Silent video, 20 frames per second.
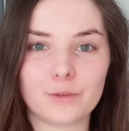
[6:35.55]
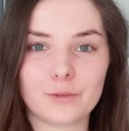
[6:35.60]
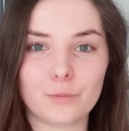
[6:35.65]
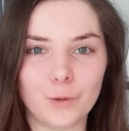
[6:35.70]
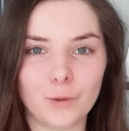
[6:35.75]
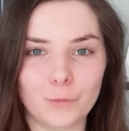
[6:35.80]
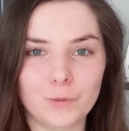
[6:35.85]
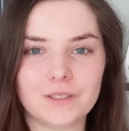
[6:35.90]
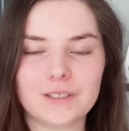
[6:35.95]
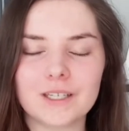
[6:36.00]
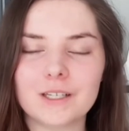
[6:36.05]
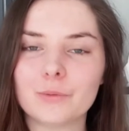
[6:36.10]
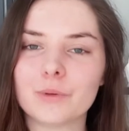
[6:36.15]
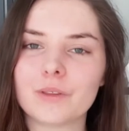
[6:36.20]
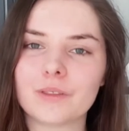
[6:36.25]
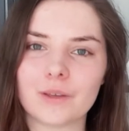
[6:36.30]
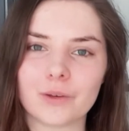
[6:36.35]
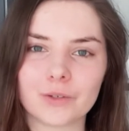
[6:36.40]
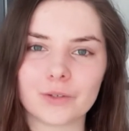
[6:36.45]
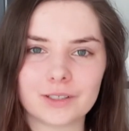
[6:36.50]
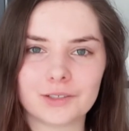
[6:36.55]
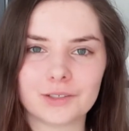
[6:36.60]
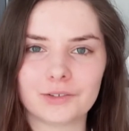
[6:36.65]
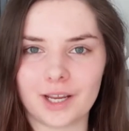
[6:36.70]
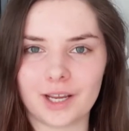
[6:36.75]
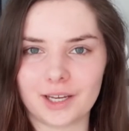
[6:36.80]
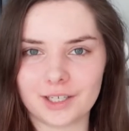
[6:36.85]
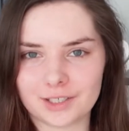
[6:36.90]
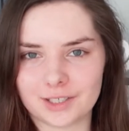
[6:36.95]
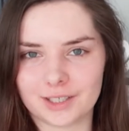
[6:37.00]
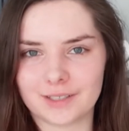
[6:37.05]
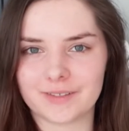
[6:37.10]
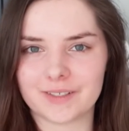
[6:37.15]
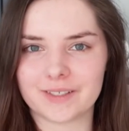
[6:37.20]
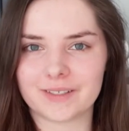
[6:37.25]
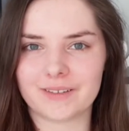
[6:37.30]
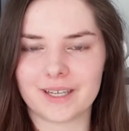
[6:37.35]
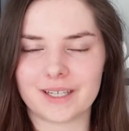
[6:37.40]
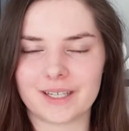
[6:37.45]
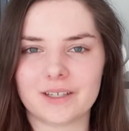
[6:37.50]
The way we deal with those situations,
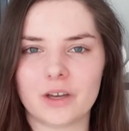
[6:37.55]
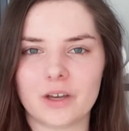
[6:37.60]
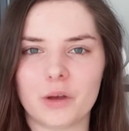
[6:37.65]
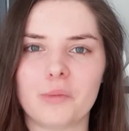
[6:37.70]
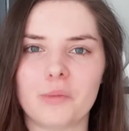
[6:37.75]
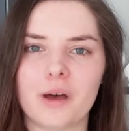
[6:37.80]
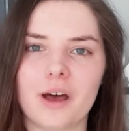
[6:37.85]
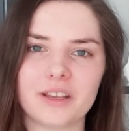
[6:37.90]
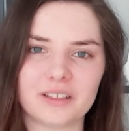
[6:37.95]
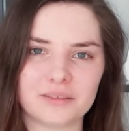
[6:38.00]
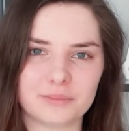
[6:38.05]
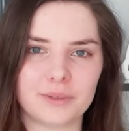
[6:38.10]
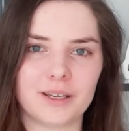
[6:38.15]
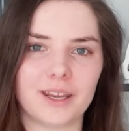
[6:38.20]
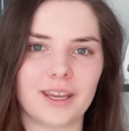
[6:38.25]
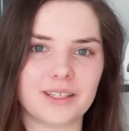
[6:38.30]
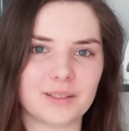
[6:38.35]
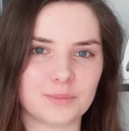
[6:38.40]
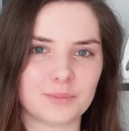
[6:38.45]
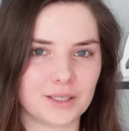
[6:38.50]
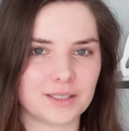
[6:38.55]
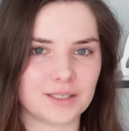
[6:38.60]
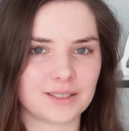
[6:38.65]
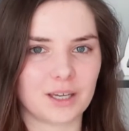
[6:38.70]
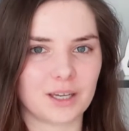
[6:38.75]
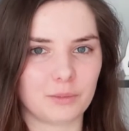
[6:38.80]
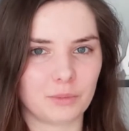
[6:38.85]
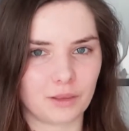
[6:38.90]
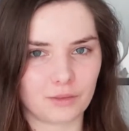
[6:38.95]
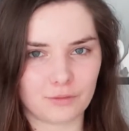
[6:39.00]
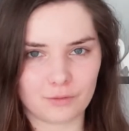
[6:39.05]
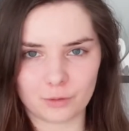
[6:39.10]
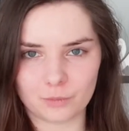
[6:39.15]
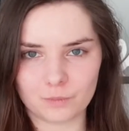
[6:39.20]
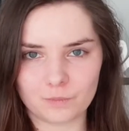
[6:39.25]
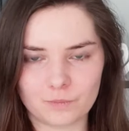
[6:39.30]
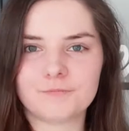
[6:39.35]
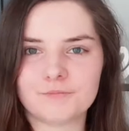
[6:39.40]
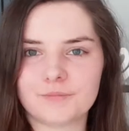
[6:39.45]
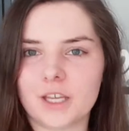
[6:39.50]
that's our Mars placements coming through.
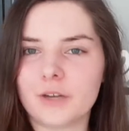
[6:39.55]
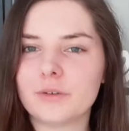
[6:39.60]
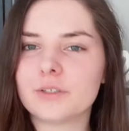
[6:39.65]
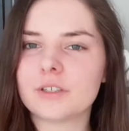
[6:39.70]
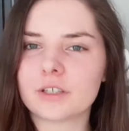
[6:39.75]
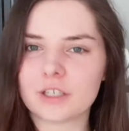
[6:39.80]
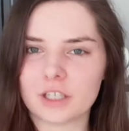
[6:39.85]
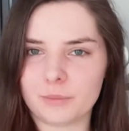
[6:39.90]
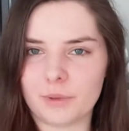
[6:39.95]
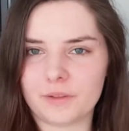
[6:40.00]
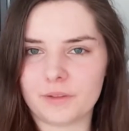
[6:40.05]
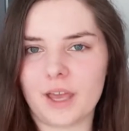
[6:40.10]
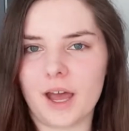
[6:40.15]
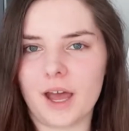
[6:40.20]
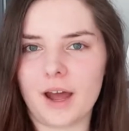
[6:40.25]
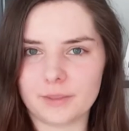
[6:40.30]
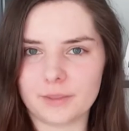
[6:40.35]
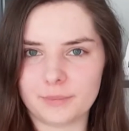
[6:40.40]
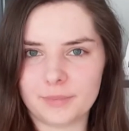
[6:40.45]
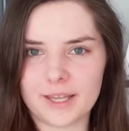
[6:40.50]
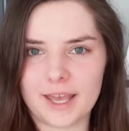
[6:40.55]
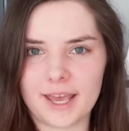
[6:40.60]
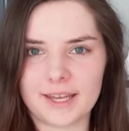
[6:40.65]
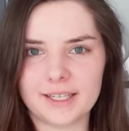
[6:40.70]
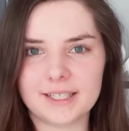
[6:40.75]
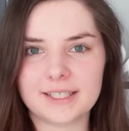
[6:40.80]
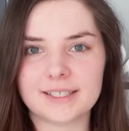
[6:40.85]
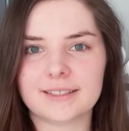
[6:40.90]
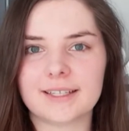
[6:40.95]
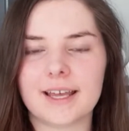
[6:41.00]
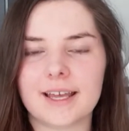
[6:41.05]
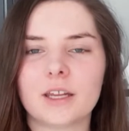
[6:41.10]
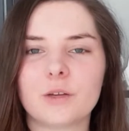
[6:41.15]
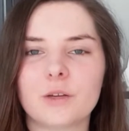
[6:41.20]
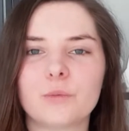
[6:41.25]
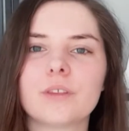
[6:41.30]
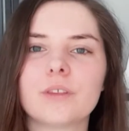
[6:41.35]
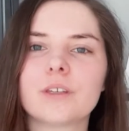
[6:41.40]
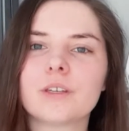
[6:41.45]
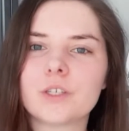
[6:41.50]
Now we're talking about the outer planets, starting
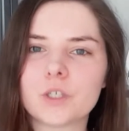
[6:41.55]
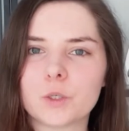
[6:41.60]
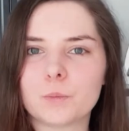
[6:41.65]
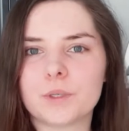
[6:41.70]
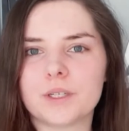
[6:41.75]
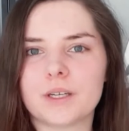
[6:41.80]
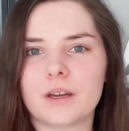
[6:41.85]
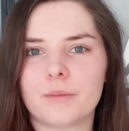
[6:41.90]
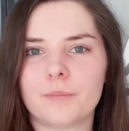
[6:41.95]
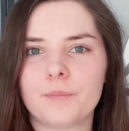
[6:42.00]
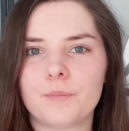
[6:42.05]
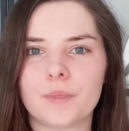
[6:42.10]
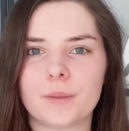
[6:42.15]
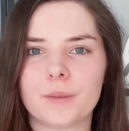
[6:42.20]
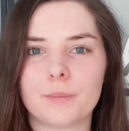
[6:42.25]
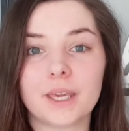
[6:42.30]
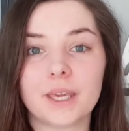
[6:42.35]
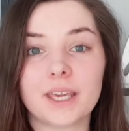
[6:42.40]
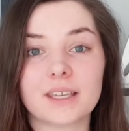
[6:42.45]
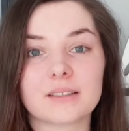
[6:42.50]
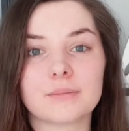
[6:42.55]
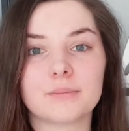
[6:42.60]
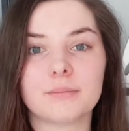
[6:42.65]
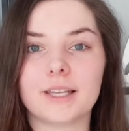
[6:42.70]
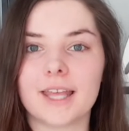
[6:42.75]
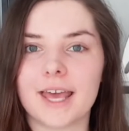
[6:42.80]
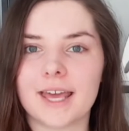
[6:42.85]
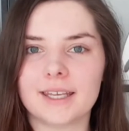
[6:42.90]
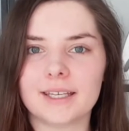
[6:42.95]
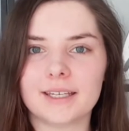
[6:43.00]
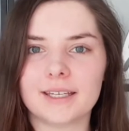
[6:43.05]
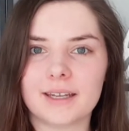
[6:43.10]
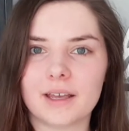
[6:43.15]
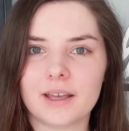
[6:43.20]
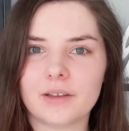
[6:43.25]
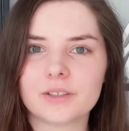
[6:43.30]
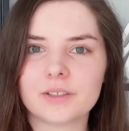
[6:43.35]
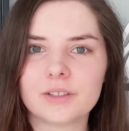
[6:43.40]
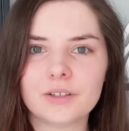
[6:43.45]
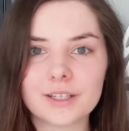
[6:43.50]
with Jupiter, the biggest planet in
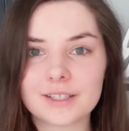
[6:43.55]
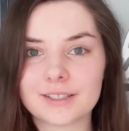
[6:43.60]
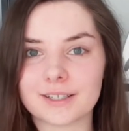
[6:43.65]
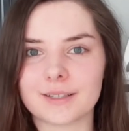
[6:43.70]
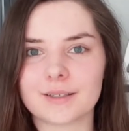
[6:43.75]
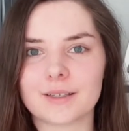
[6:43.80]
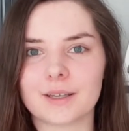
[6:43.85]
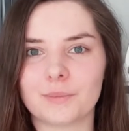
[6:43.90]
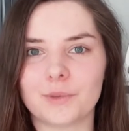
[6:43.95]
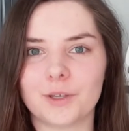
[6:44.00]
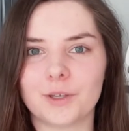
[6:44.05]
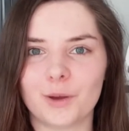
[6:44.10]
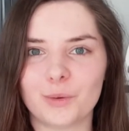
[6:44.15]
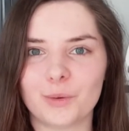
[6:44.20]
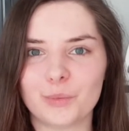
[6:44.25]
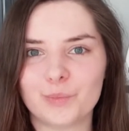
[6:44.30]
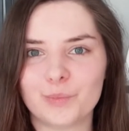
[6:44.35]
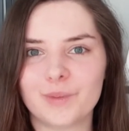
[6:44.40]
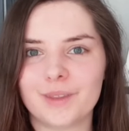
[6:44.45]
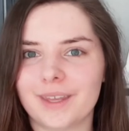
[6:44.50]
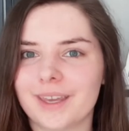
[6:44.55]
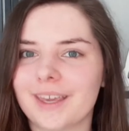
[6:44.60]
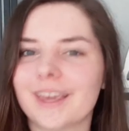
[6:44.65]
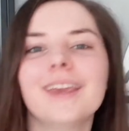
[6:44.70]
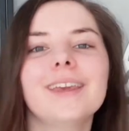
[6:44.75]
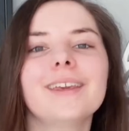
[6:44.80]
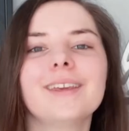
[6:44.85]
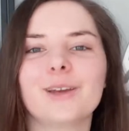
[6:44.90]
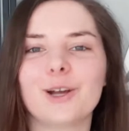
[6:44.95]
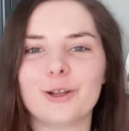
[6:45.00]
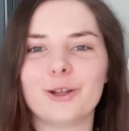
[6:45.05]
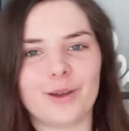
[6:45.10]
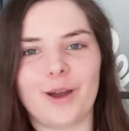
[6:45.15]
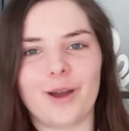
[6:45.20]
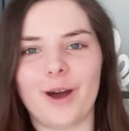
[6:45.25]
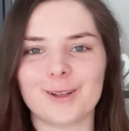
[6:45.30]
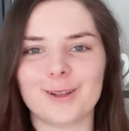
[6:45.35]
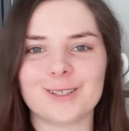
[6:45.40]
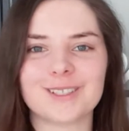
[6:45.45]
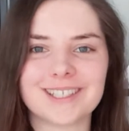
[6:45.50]
our solar system, you know, the king of the
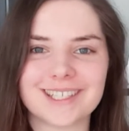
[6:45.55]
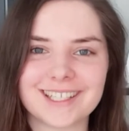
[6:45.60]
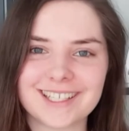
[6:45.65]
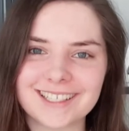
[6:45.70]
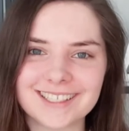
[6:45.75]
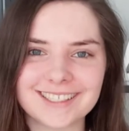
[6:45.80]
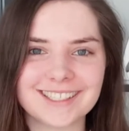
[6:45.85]
gods.